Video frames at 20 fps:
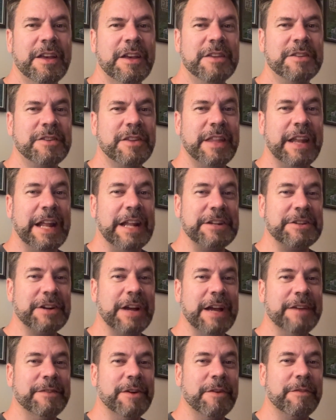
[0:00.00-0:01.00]
So then I
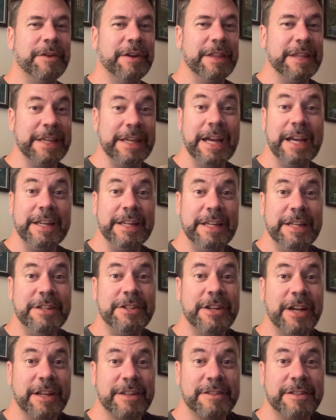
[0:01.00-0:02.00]
drive over to the
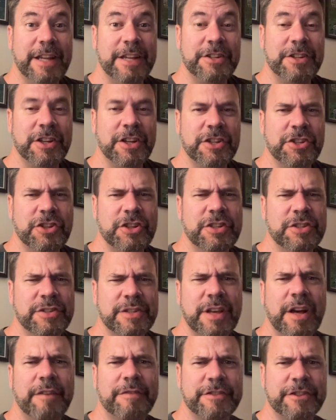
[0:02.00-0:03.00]
e-check station because you can
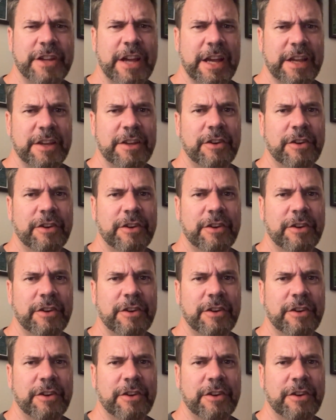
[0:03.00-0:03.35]
self-check.